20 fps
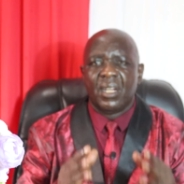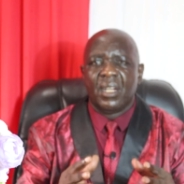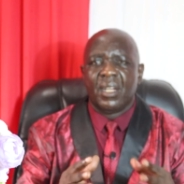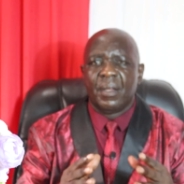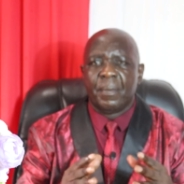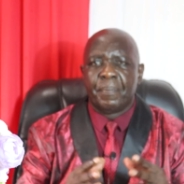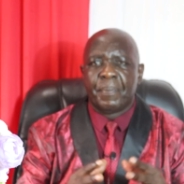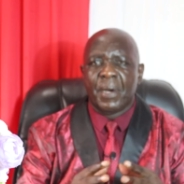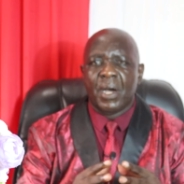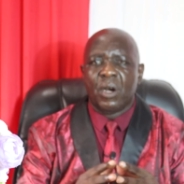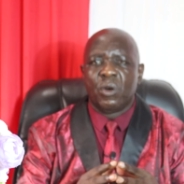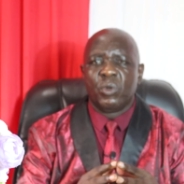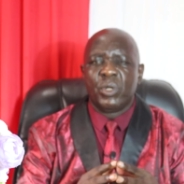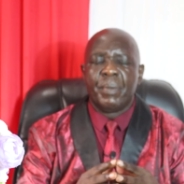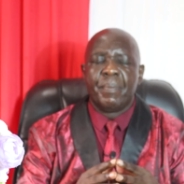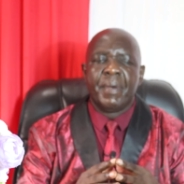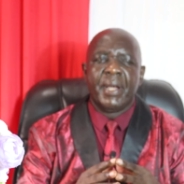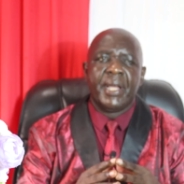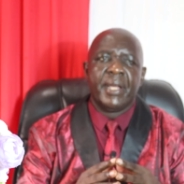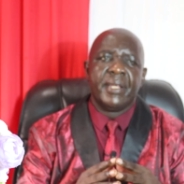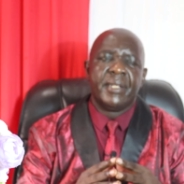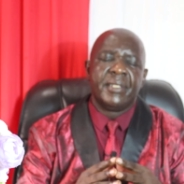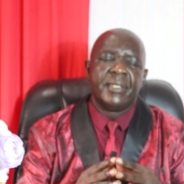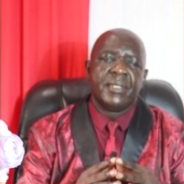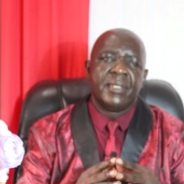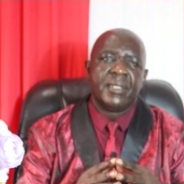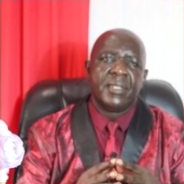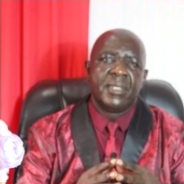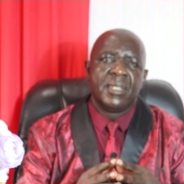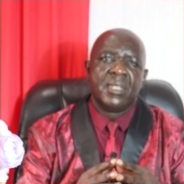empower
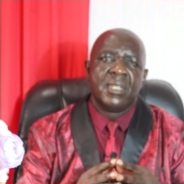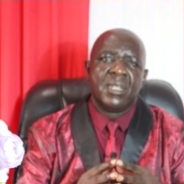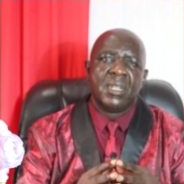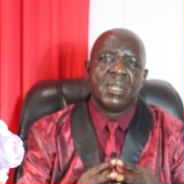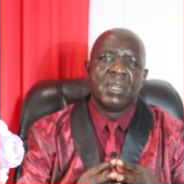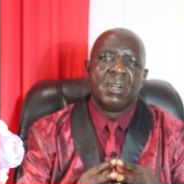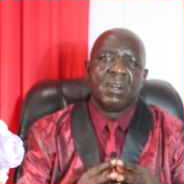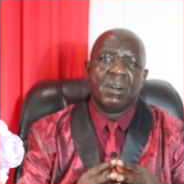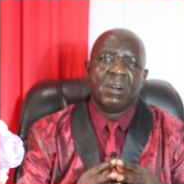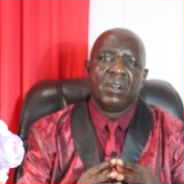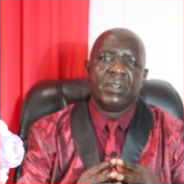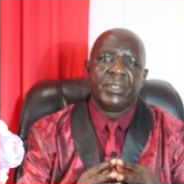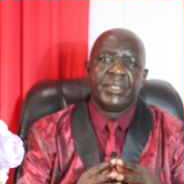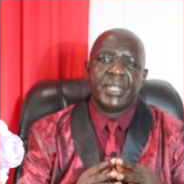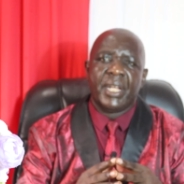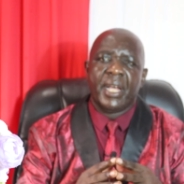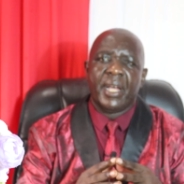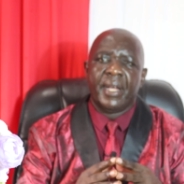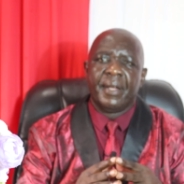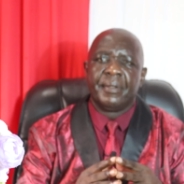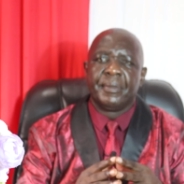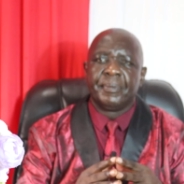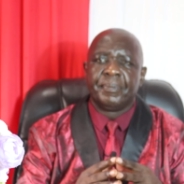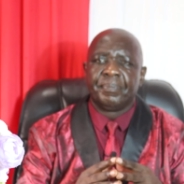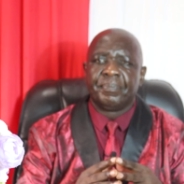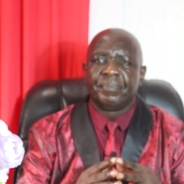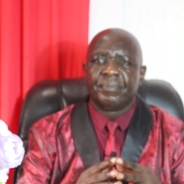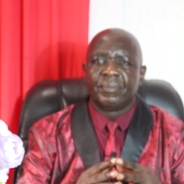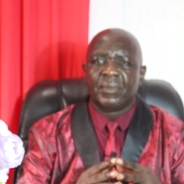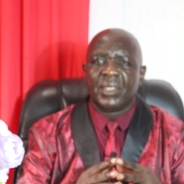women on
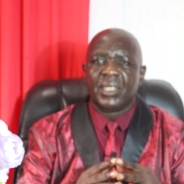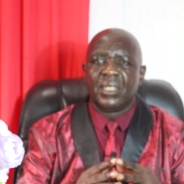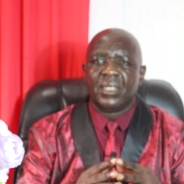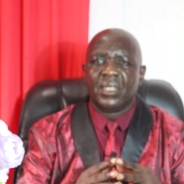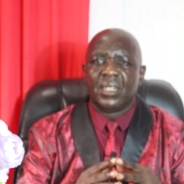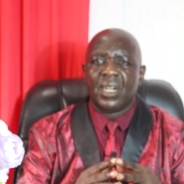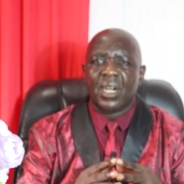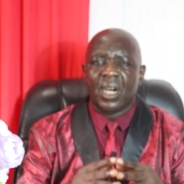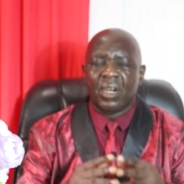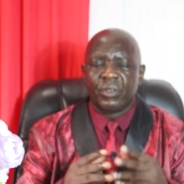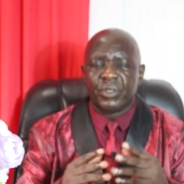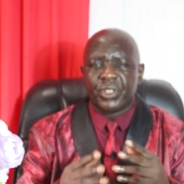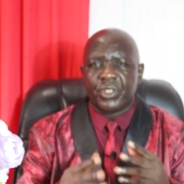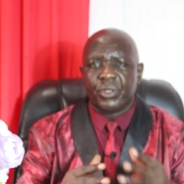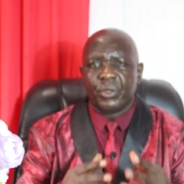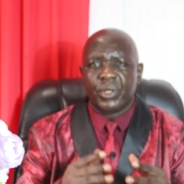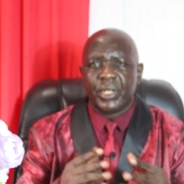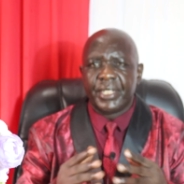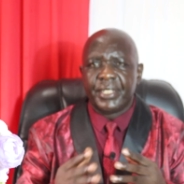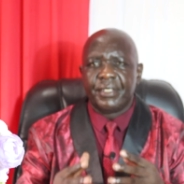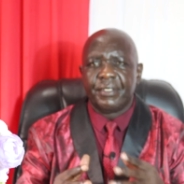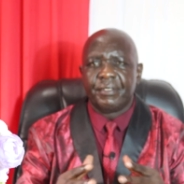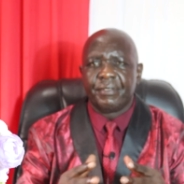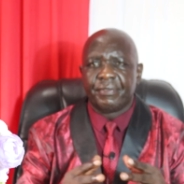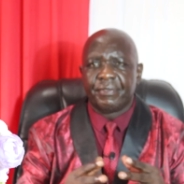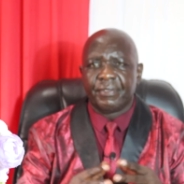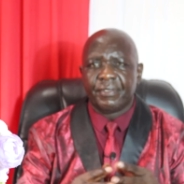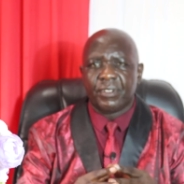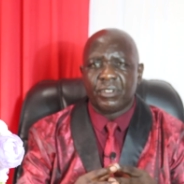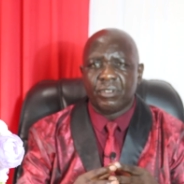how to
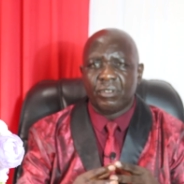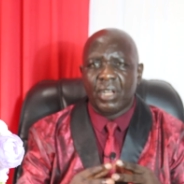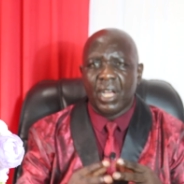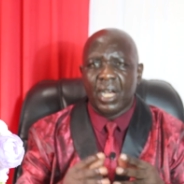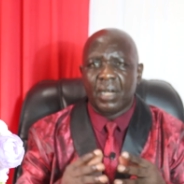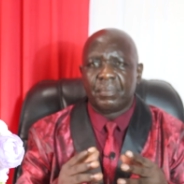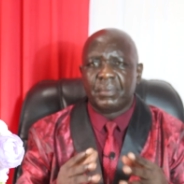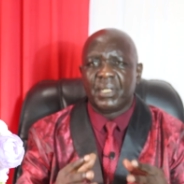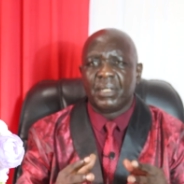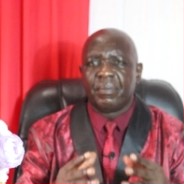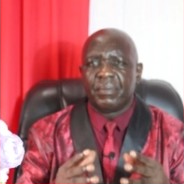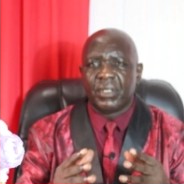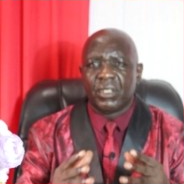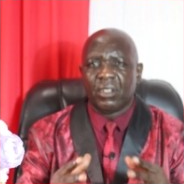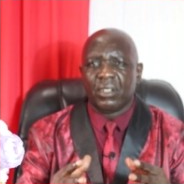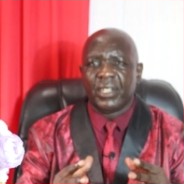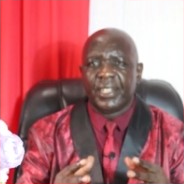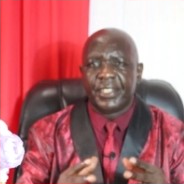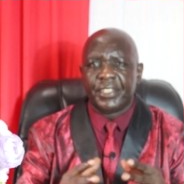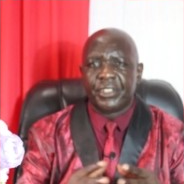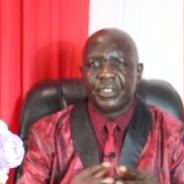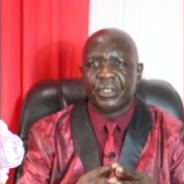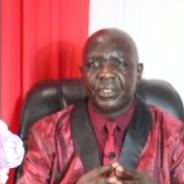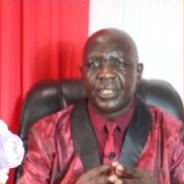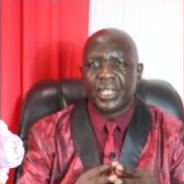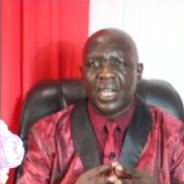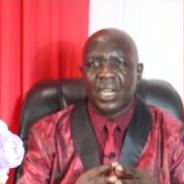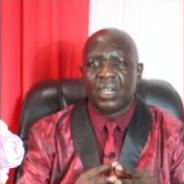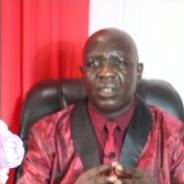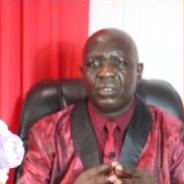live, to help them knowledge
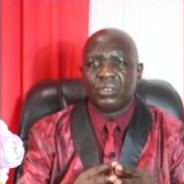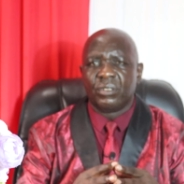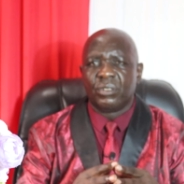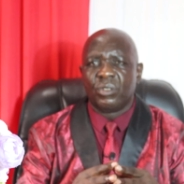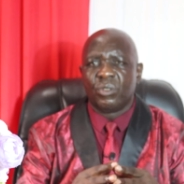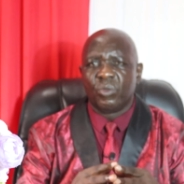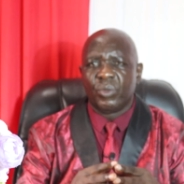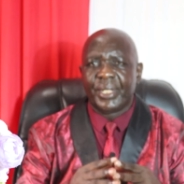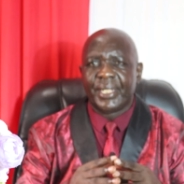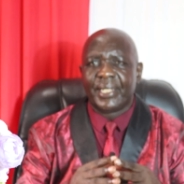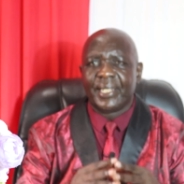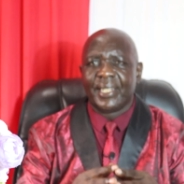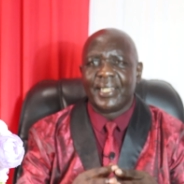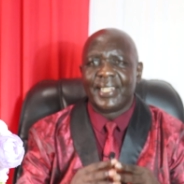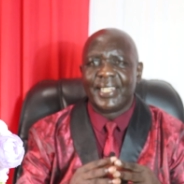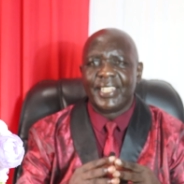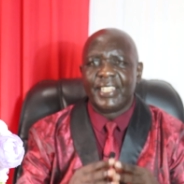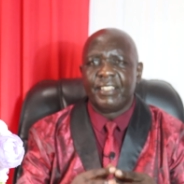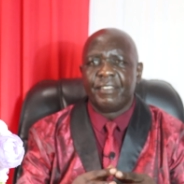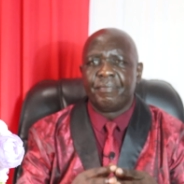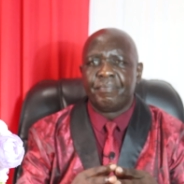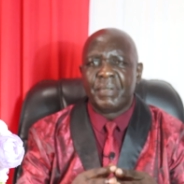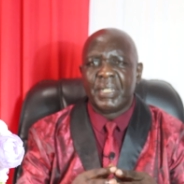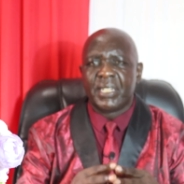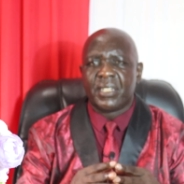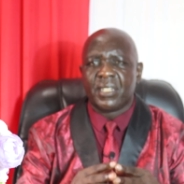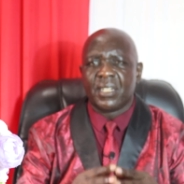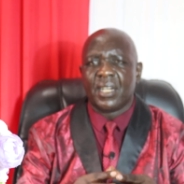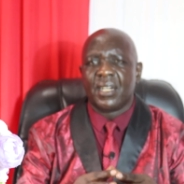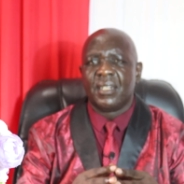on how we can live
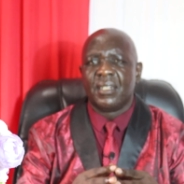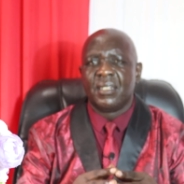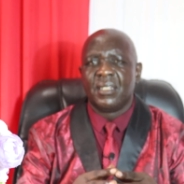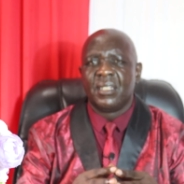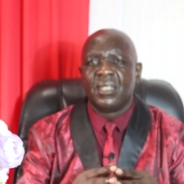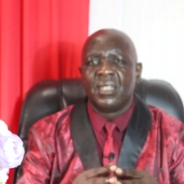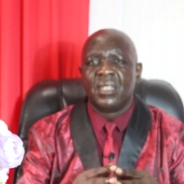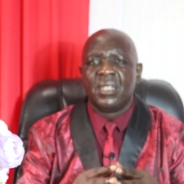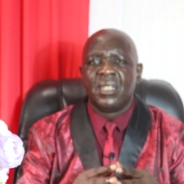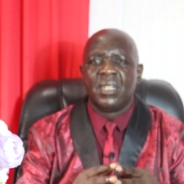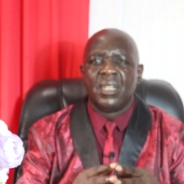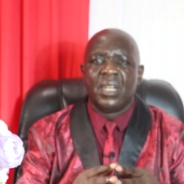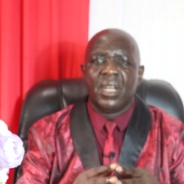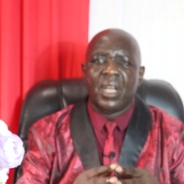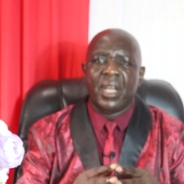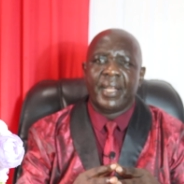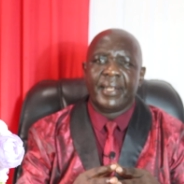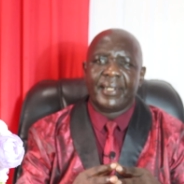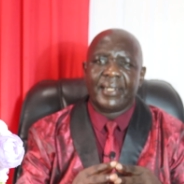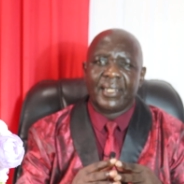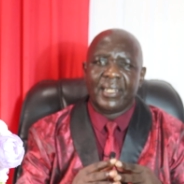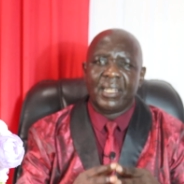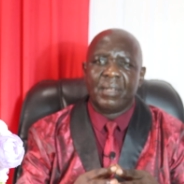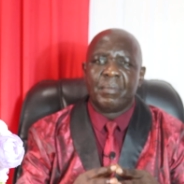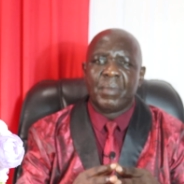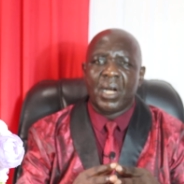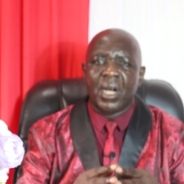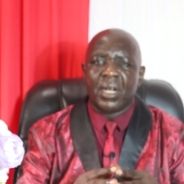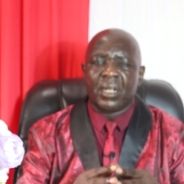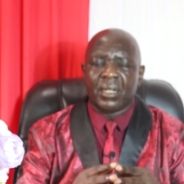better, and
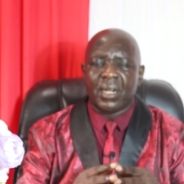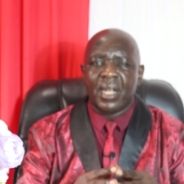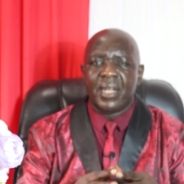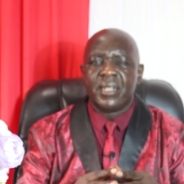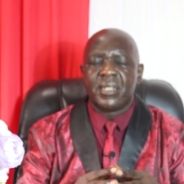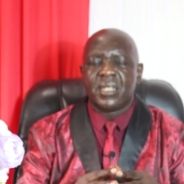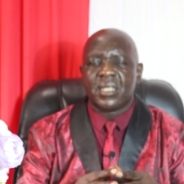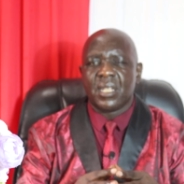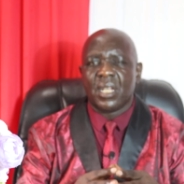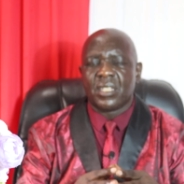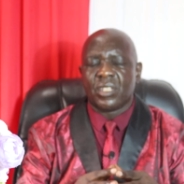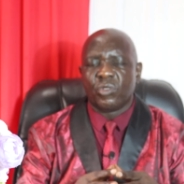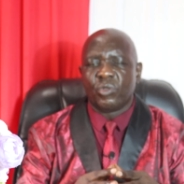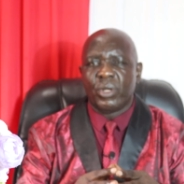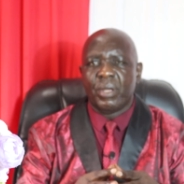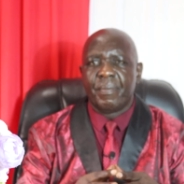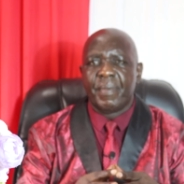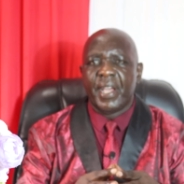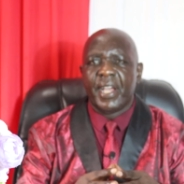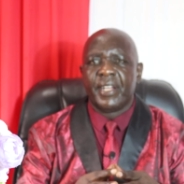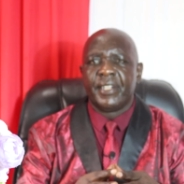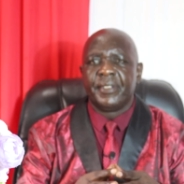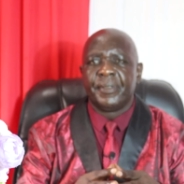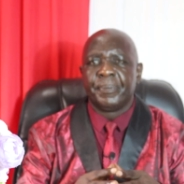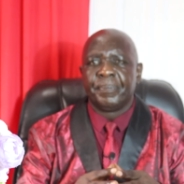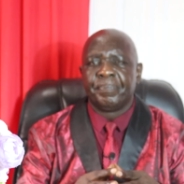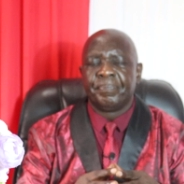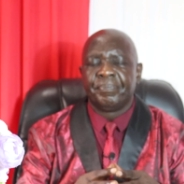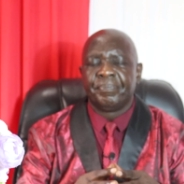claim our rights as women,